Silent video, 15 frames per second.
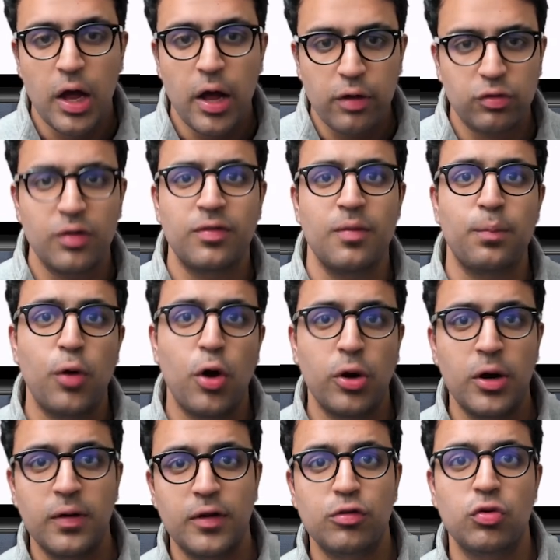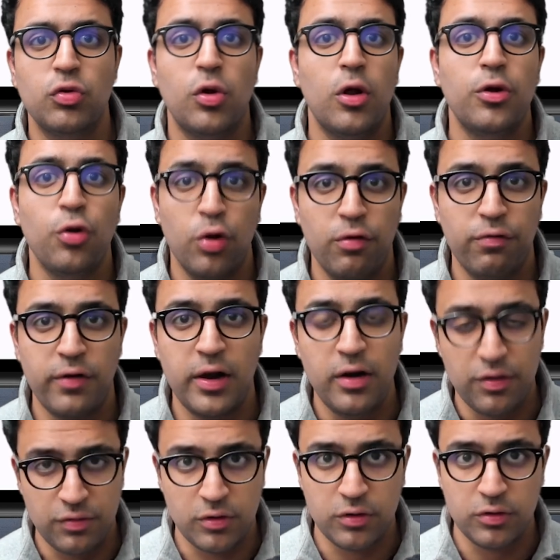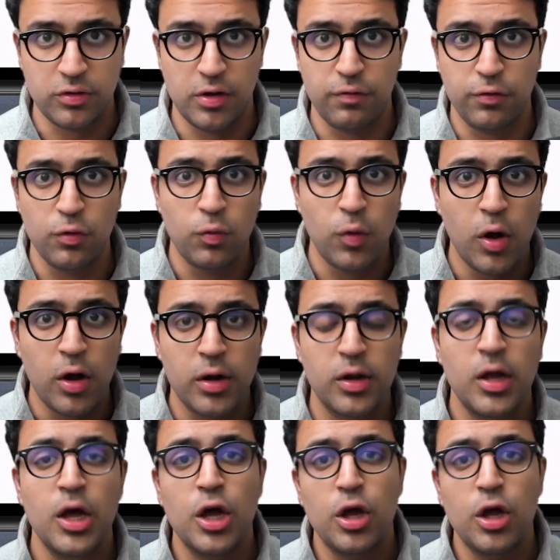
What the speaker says: So it's important that you call notify listeners if you want